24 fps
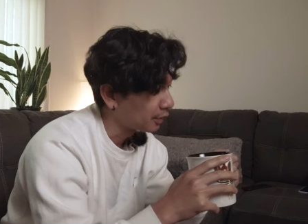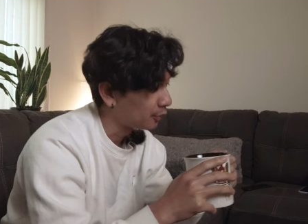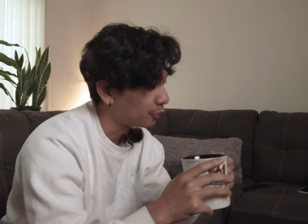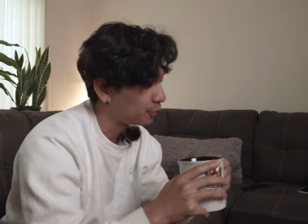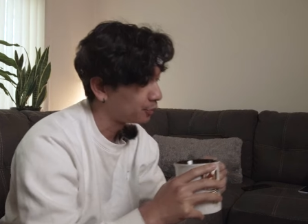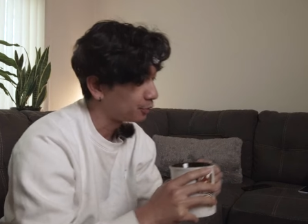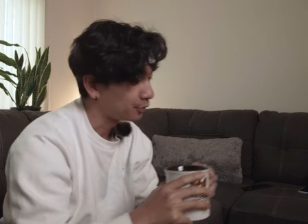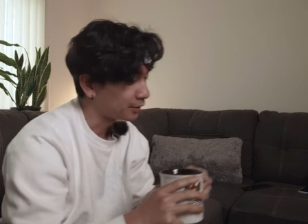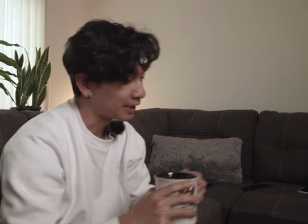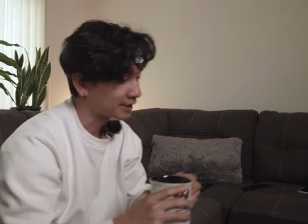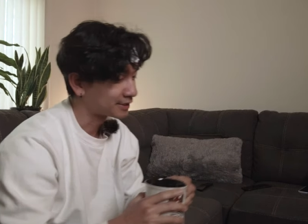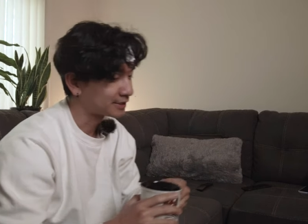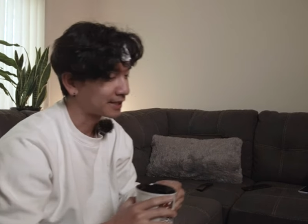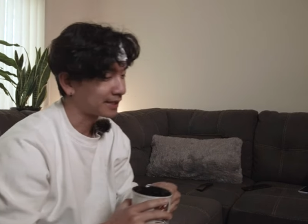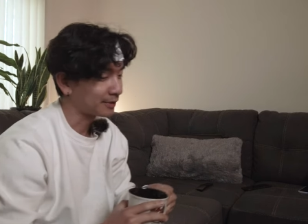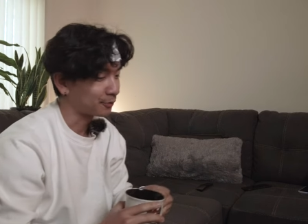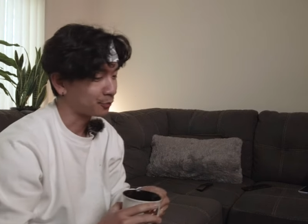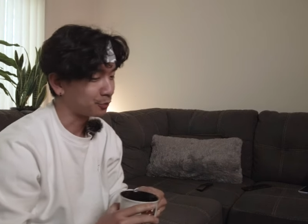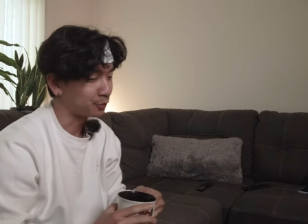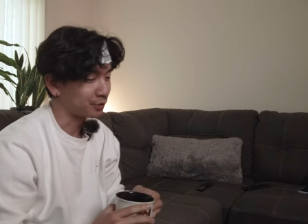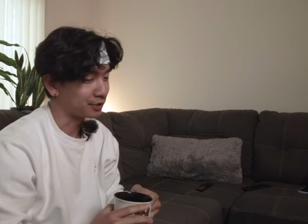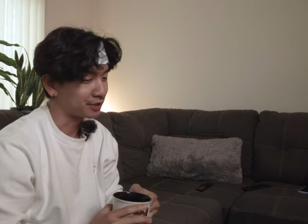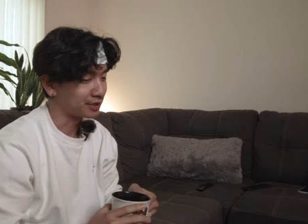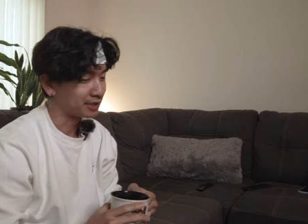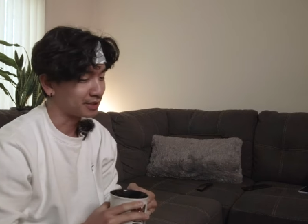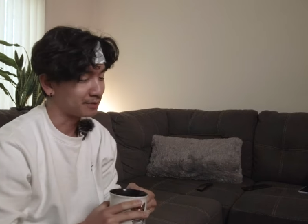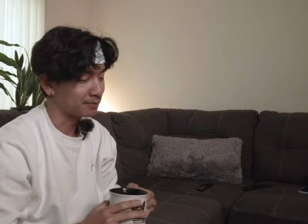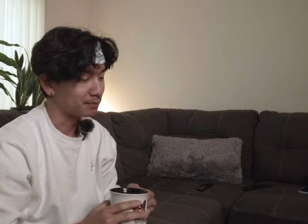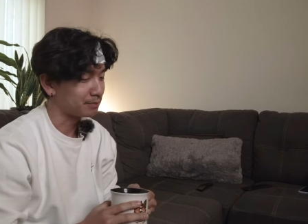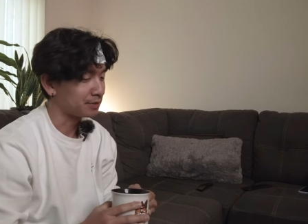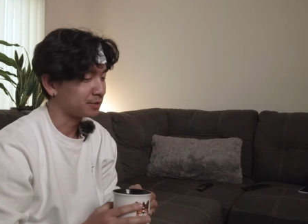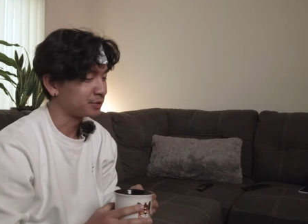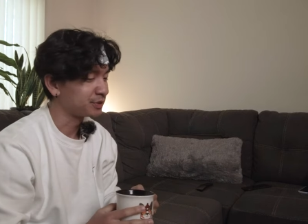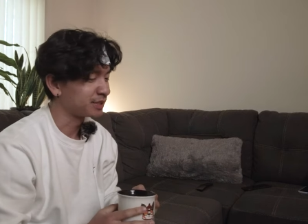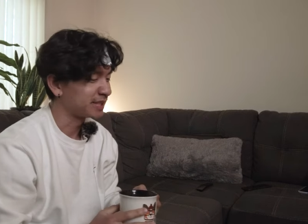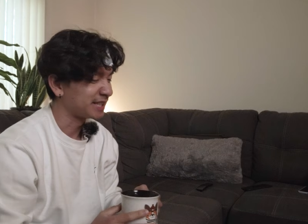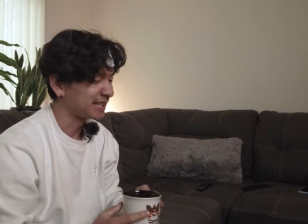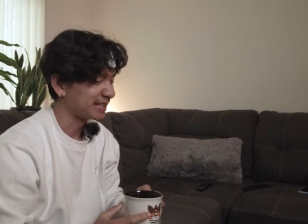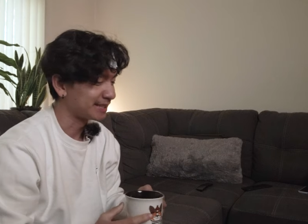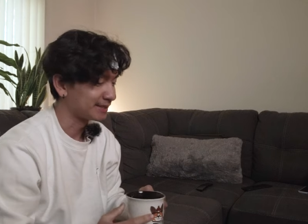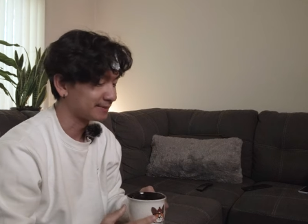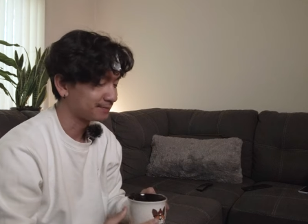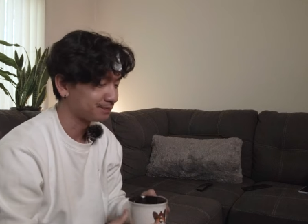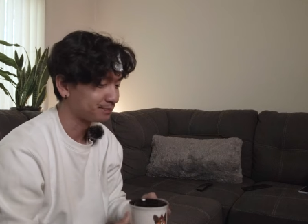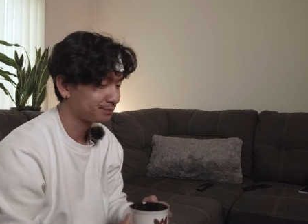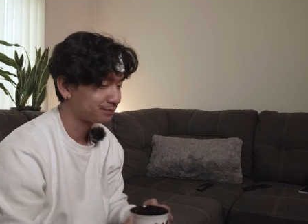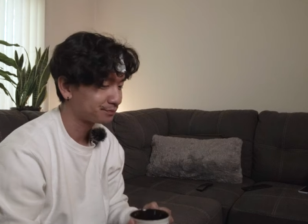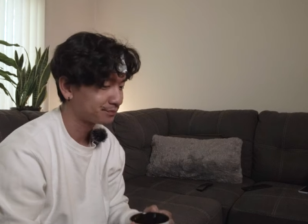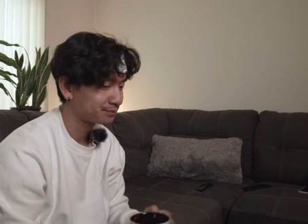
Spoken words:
Ooh, that's like really milky.